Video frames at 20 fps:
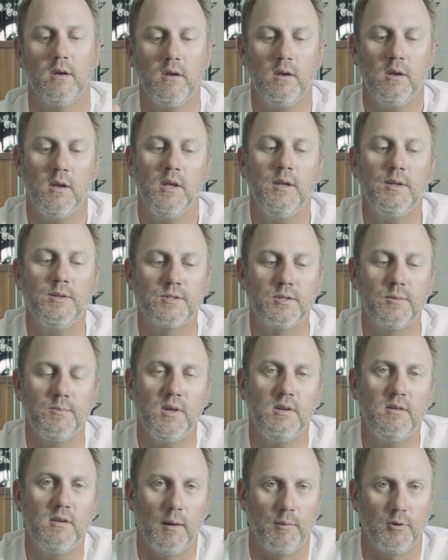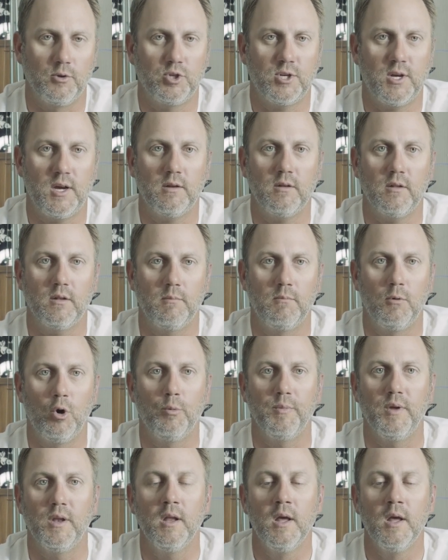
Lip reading: needs to be double-checked in the moment.